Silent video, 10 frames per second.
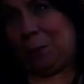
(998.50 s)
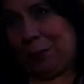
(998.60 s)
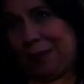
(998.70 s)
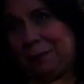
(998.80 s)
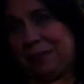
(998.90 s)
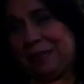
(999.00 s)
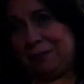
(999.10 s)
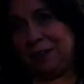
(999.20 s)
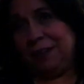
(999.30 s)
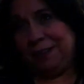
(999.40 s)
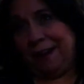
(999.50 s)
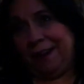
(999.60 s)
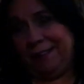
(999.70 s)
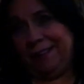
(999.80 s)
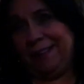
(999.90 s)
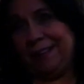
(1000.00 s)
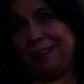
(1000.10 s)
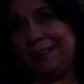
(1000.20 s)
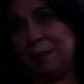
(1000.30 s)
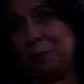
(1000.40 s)
Well, believe it or not,
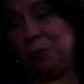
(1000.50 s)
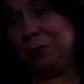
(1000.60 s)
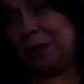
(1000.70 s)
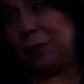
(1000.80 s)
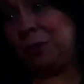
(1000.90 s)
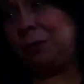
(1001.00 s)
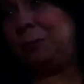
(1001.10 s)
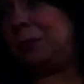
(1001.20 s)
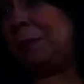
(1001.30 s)
a neighborhood that it could